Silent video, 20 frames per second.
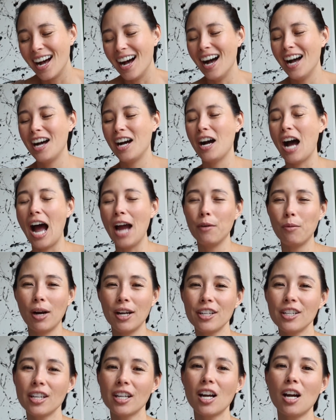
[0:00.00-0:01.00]
I
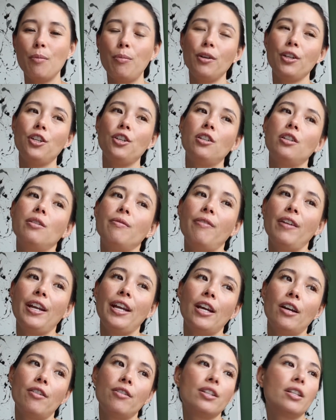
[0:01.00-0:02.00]
watched a couple YouTube
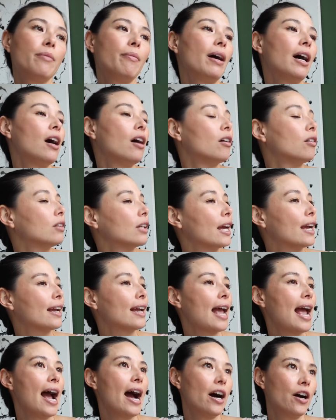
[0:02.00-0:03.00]
videos about like
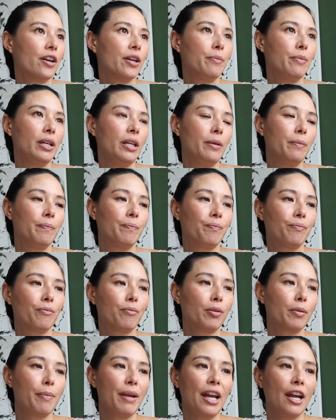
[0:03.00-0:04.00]
how to be
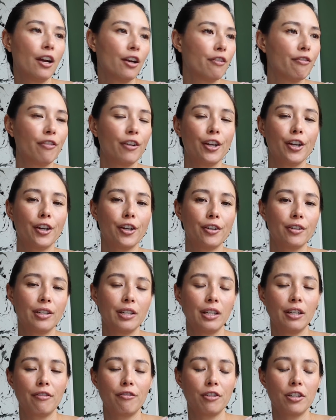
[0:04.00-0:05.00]
prepared for your
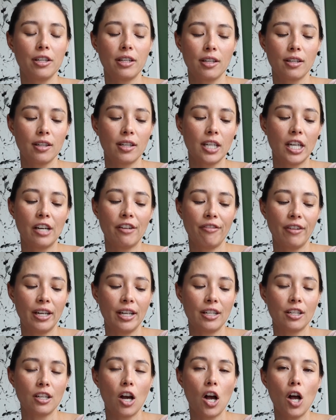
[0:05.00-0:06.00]
deliveries and stuff, and
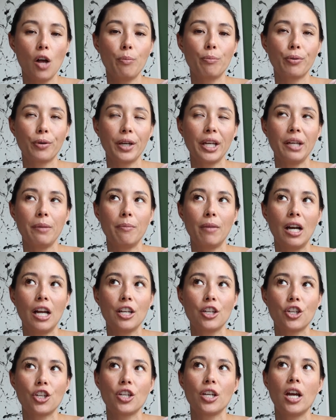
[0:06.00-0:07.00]
it's all pretty
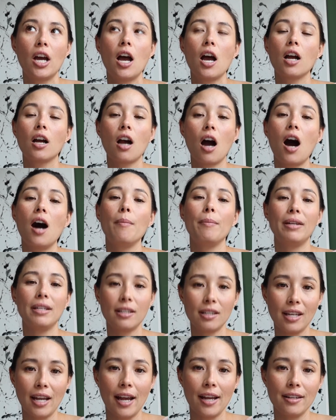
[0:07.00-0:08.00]
much common
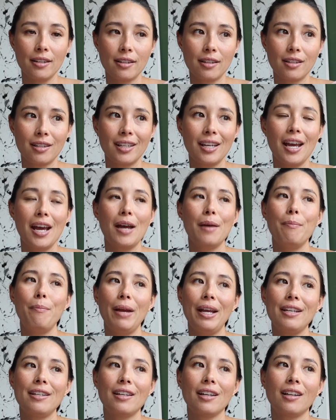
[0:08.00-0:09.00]
sense.
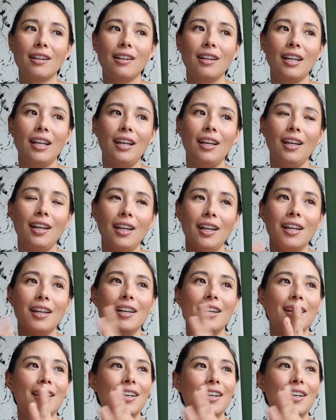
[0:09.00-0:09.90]
Basically,